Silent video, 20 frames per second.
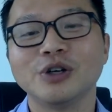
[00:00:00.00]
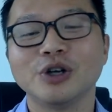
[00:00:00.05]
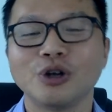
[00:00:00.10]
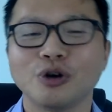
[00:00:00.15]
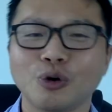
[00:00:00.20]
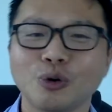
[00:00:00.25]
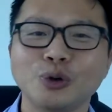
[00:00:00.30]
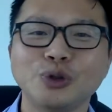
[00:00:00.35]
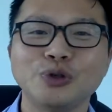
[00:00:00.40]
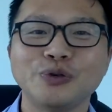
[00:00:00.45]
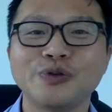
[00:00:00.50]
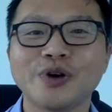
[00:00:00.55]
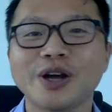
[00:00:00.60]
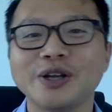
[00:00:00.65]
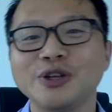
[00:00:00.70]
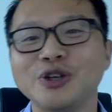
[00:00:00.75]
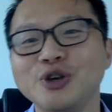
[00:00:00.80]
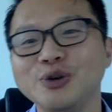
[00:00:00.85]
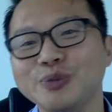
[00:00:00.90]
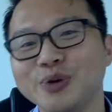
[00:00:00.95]
Or would you find
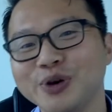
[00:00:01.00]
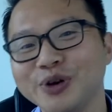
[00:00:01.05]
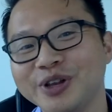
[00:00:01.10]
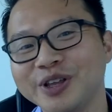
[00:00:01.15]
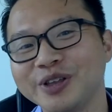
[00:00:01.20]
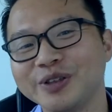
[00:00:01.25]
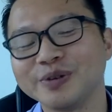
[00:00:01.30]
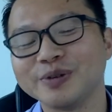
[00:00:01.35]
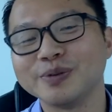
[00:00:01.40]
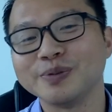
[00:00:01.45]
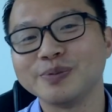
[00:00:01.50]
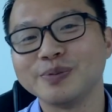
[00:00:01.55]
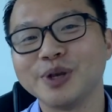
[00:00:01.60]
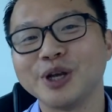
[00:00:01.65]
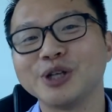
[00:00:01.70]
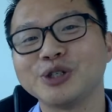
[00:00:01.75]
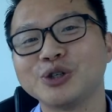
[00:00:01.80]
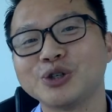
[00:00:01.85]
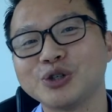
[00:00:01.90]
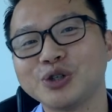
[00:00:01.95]
humor in it
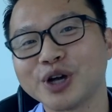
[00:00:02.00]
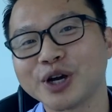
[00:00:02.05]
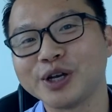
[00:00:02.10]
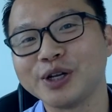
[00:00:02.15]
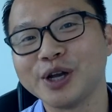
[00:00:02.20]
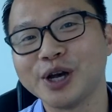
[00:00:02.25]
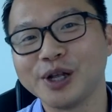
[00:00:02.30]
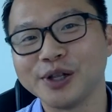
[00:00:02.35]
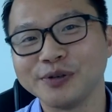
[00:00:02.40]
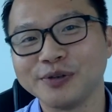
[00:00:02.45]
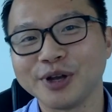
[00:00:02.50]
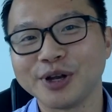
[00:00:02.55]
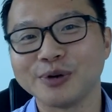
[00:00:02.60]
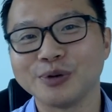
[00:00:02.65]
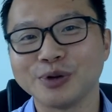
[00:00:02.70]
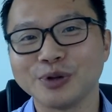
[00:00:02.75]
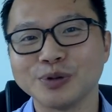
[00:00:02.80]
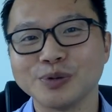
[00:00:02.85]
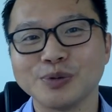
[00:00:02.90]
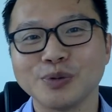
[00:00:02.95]
because you're stuck in an elevator
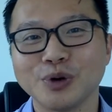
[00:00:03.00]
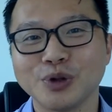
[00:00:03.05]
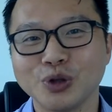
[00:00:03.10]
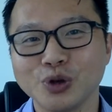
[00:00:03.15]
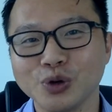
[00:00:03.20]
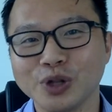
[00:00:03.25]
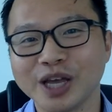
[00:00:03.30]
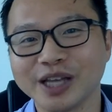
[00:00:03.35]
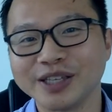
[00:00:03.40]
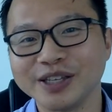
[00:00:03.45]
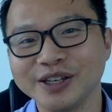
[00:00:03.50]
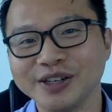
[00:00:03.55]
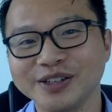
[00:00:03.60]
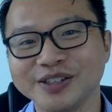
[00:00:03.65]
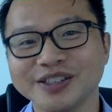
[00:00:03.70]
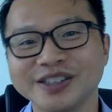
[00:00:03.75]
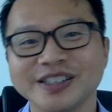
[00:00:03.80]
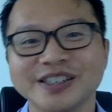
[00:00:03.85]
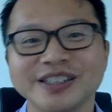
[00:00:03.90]
with 2 Latinas?